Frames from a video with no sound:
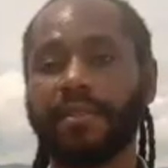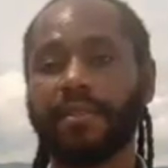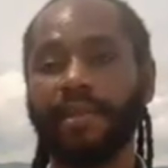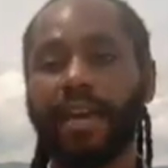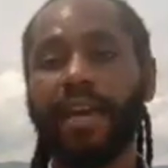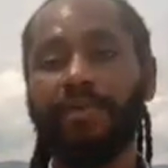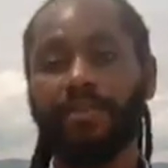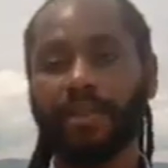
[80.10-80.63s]

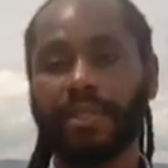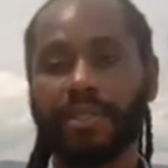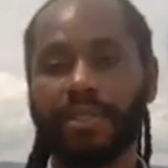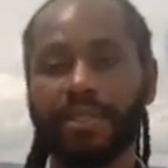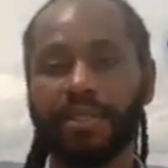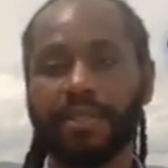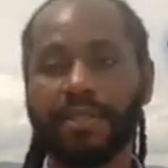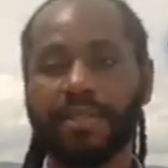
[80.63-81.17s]
the
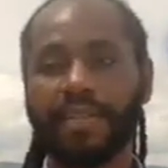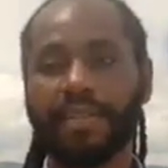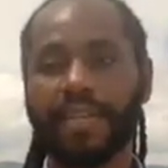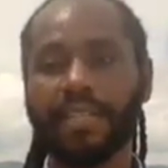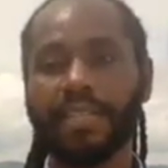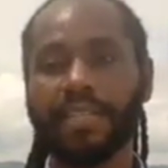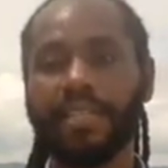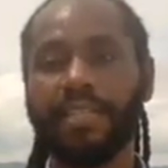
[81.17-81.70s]
effort
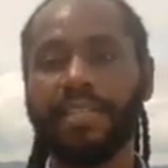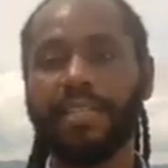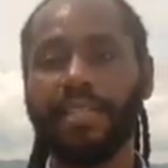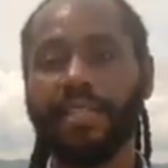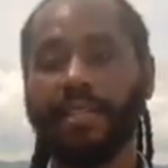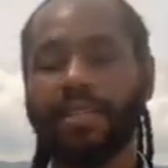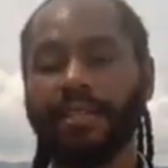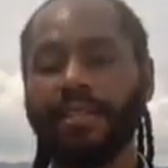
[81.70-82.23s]
that is
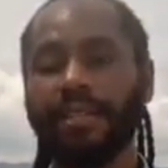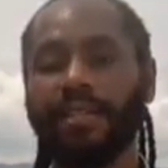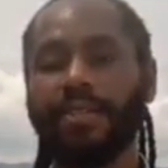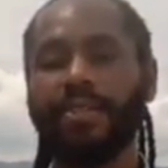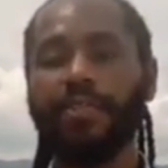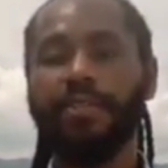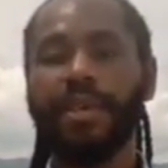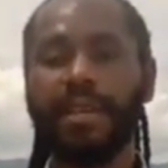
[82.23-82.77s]
needed
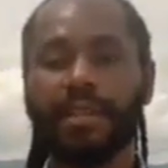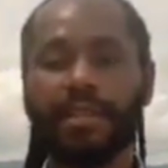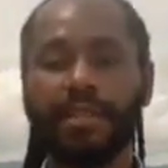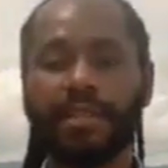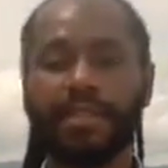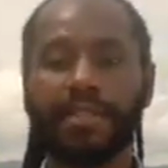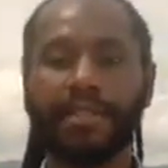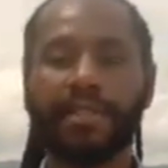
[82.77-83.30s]
to make
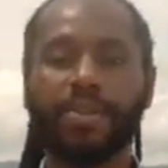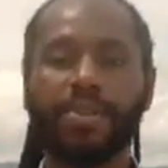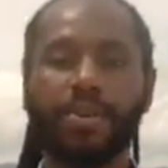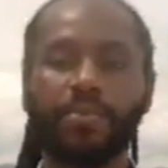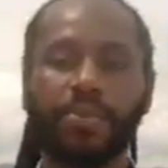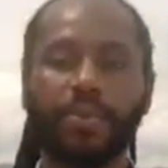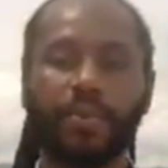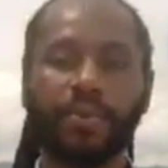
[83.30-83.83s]
these things
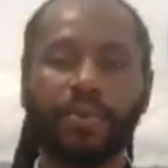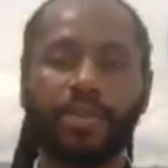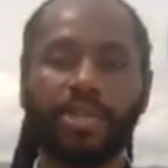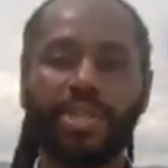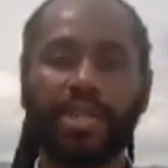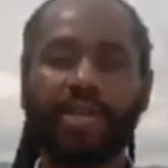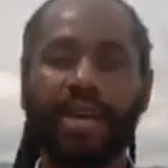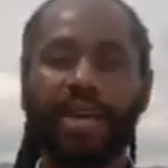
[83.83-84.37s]
come to
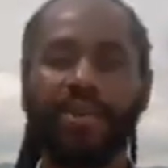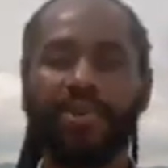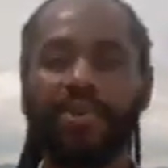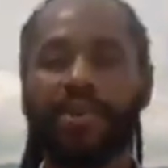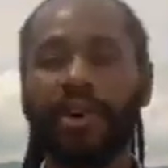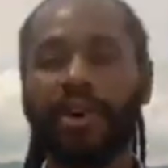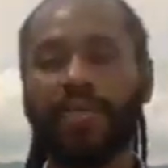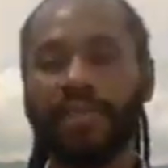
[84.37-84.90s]
fruition, I
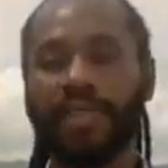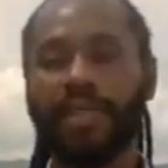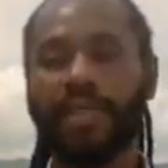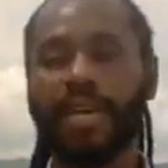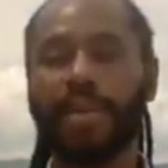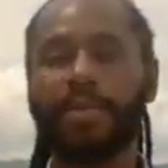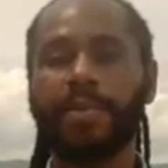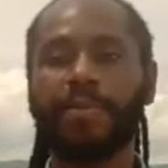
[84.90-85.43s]
don't
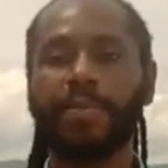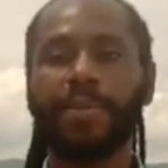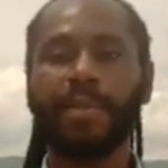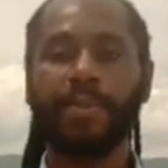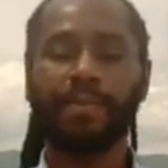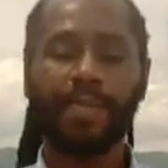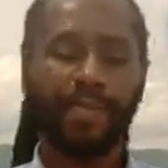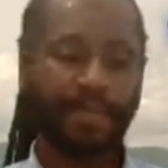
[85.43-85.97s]
oftentimes put
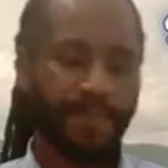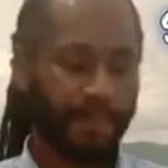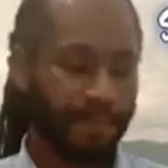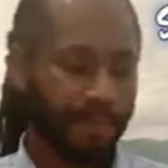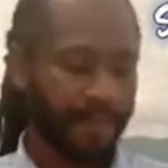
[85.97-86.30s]
them in.